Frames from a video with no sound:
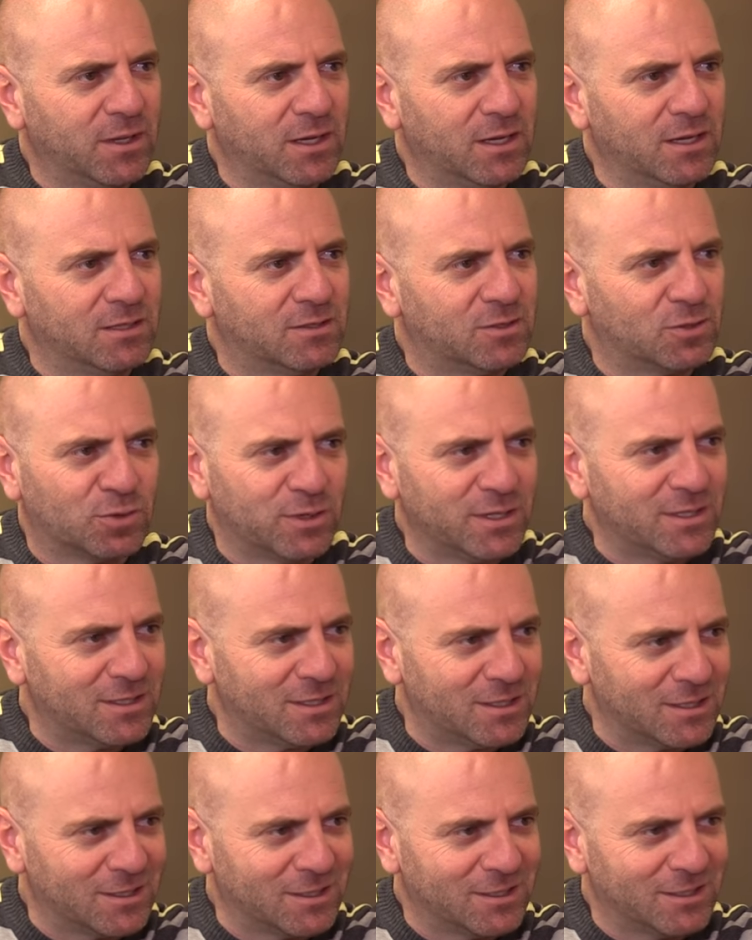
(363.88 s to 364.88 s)
a
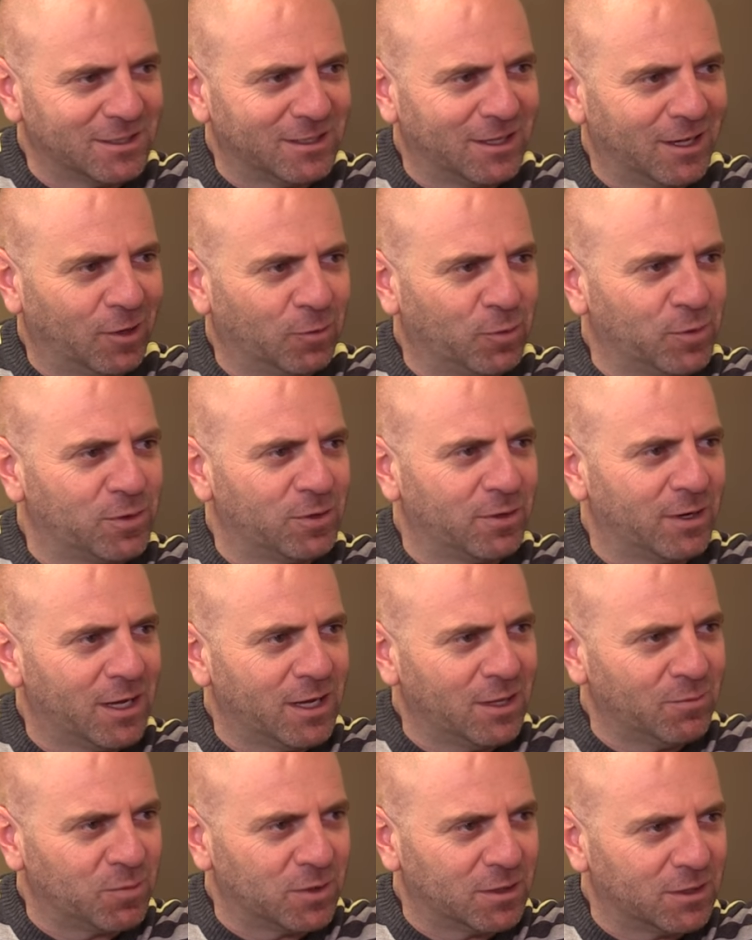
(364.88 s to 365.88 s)
treaty with your
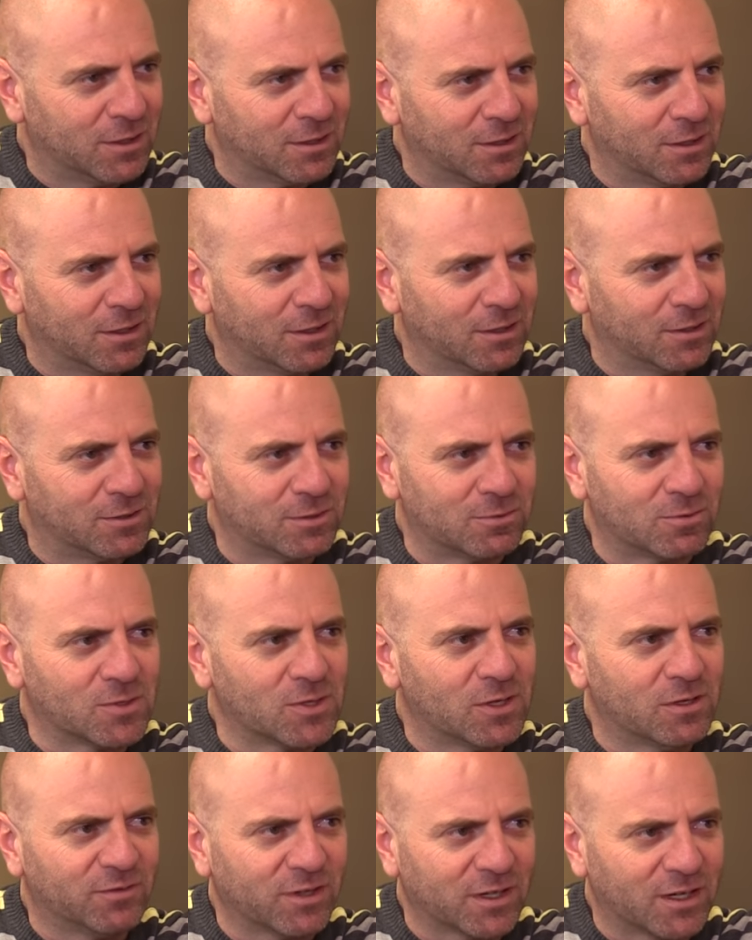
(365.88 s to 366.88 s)
enemy to
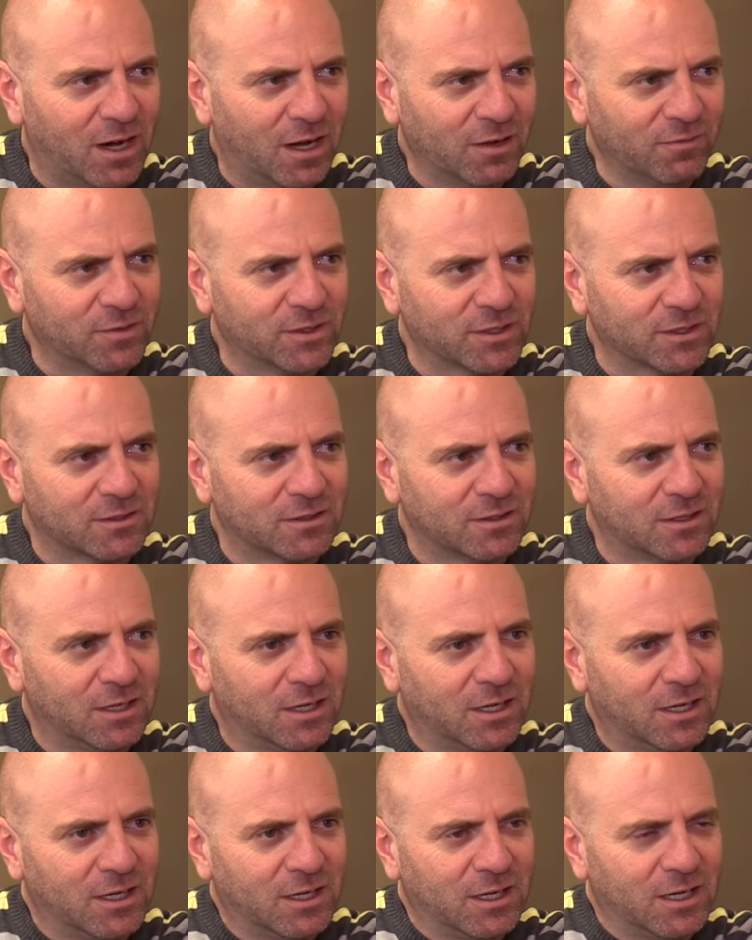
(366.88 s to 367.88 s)
resolve a conflict.
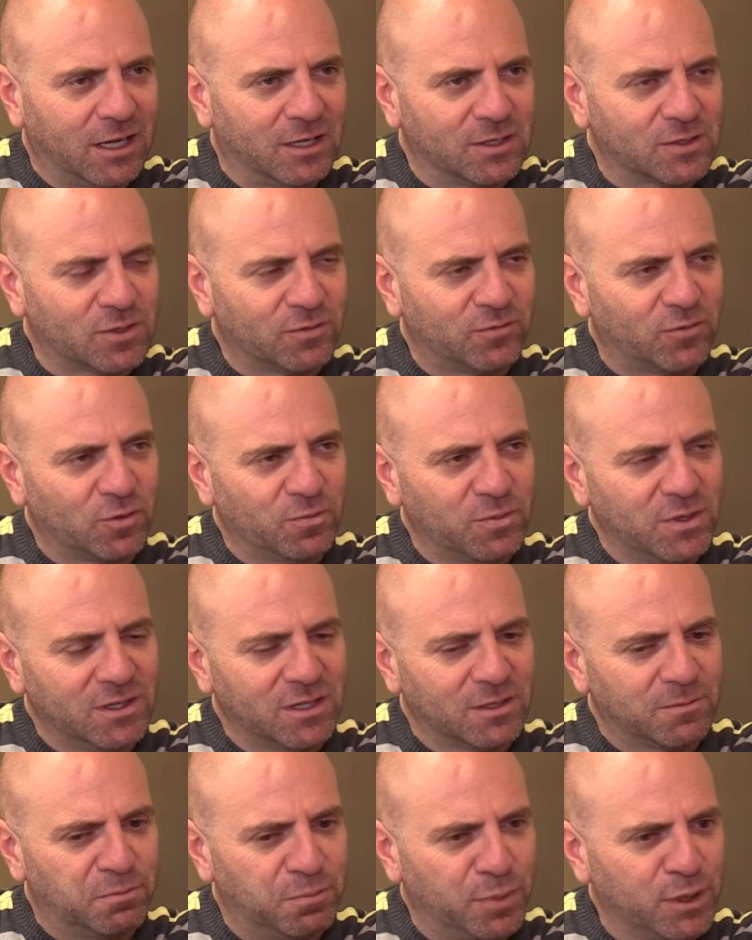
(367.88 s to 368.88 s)
And so for me,
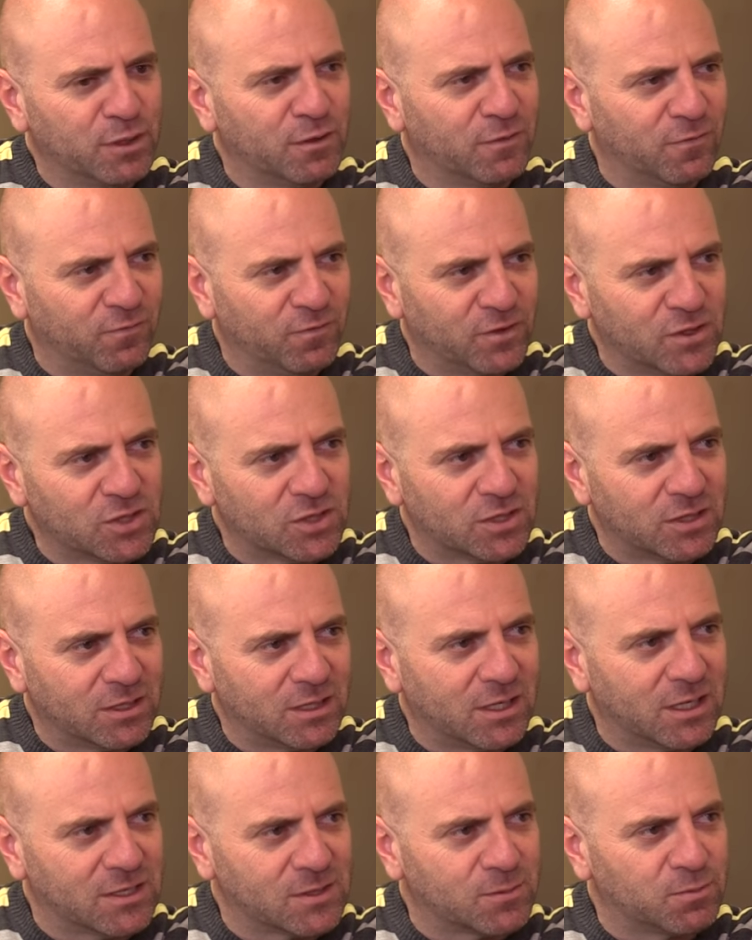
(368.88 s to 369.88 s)
that bigger vision
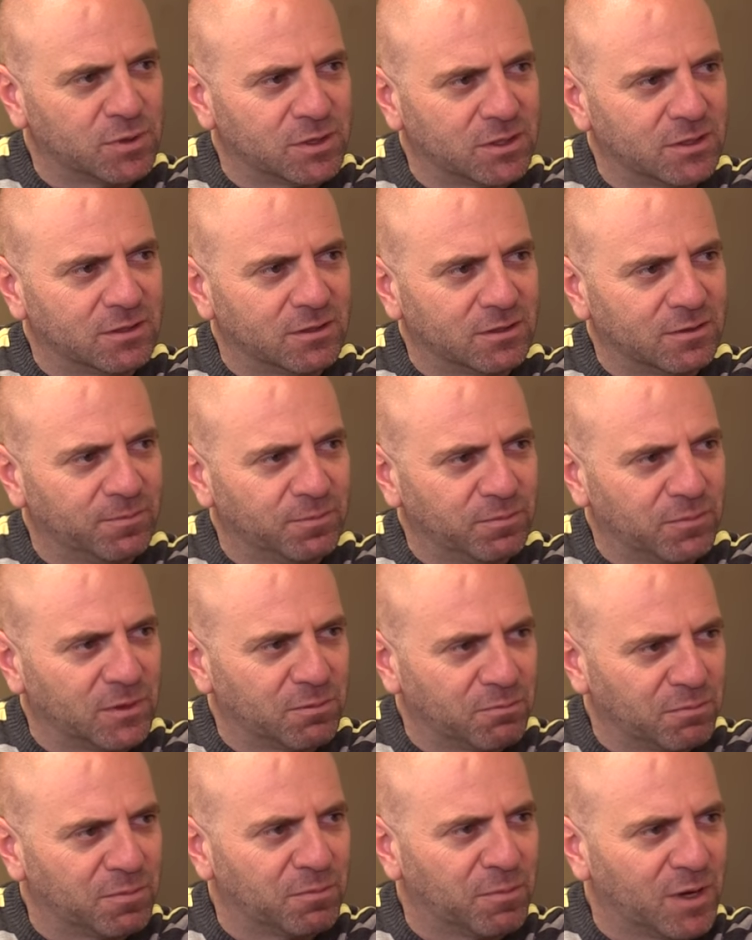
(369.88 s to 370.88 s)
has been
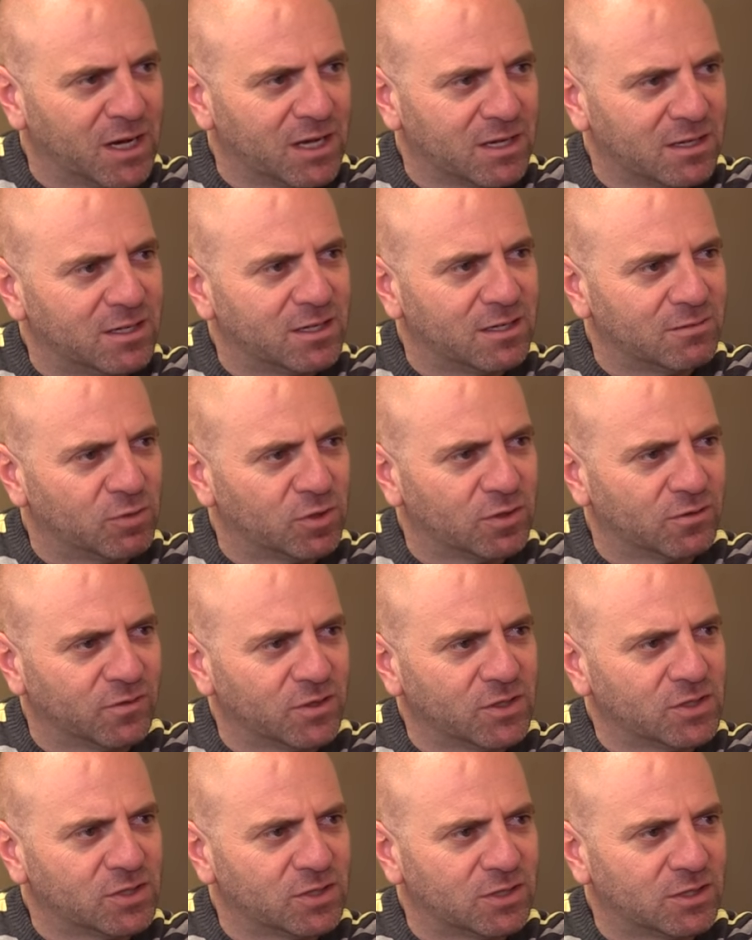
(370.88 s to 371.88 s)
my key
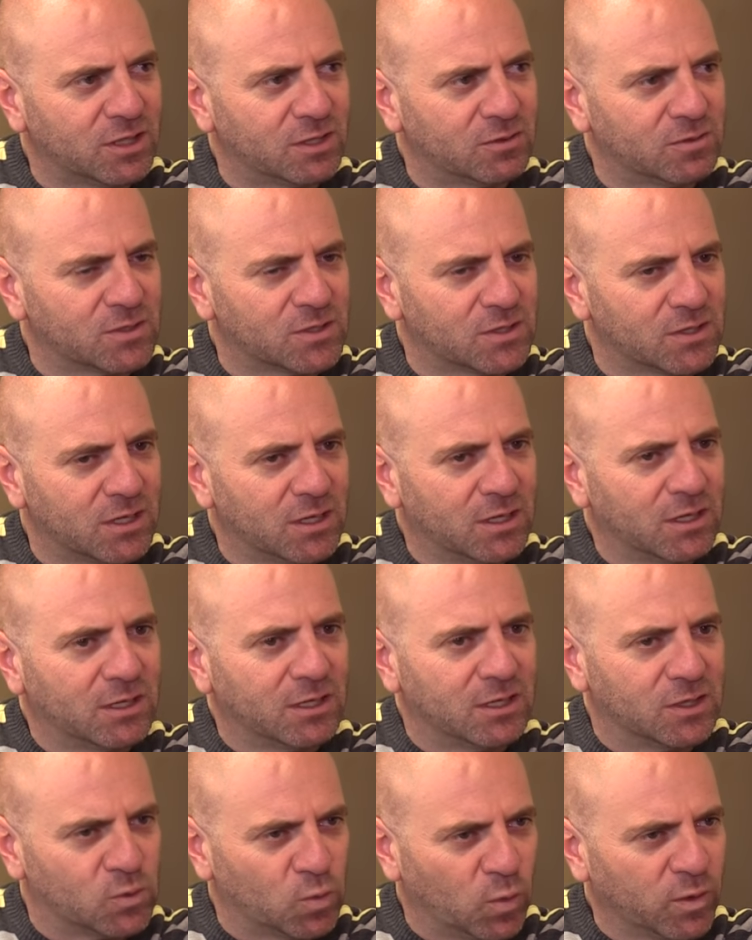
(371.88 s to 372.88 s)
motivation now, is
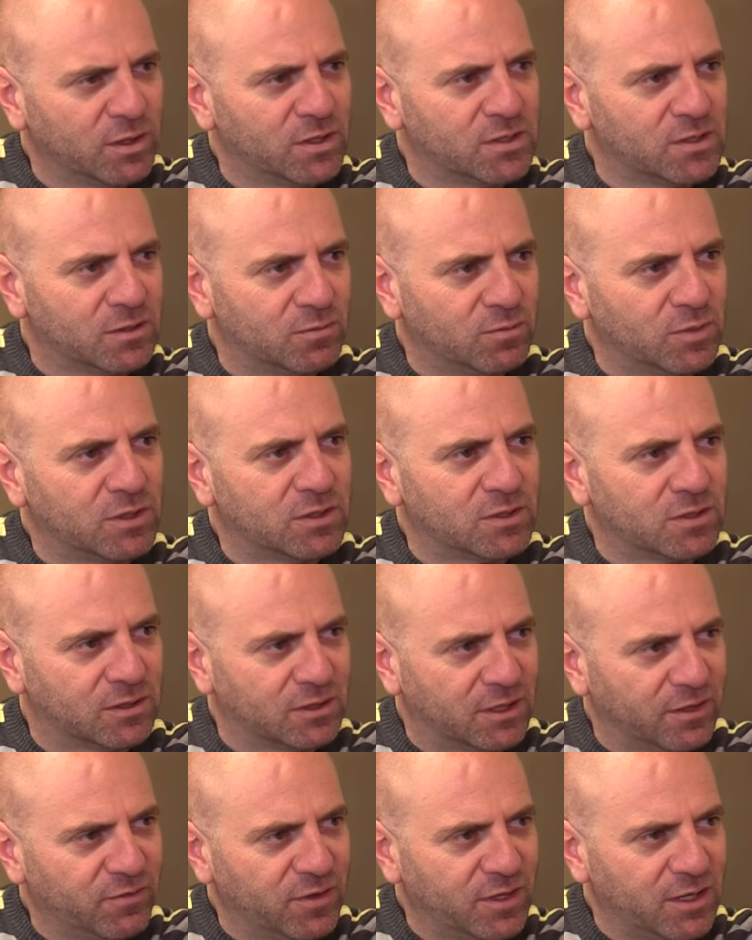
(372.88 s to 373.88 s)
what does it mean to
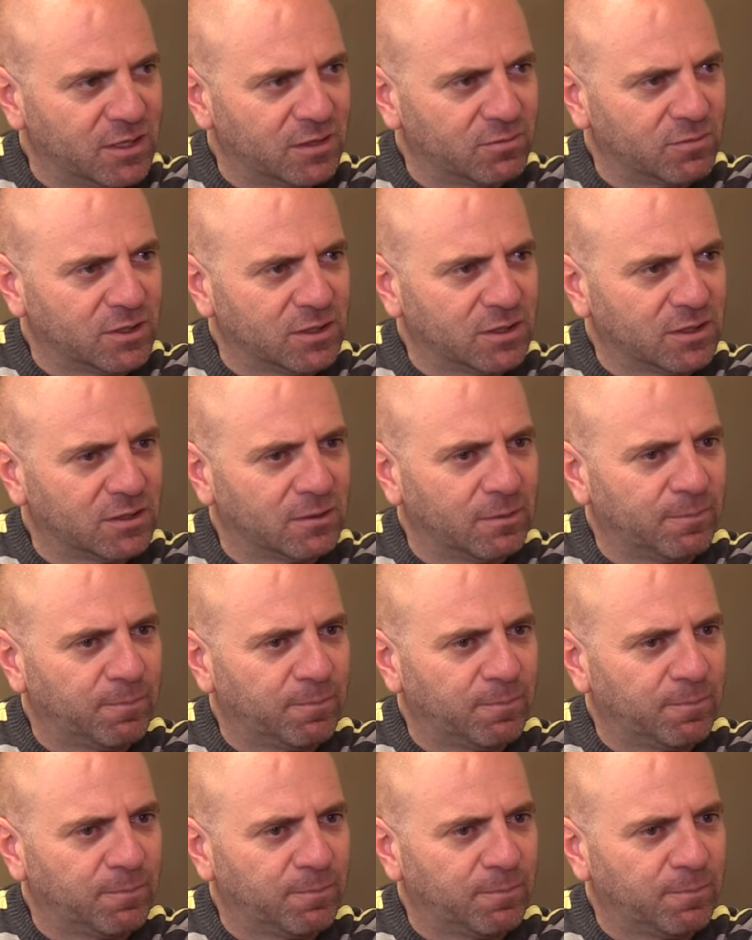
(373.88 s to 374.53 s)
love the enemy?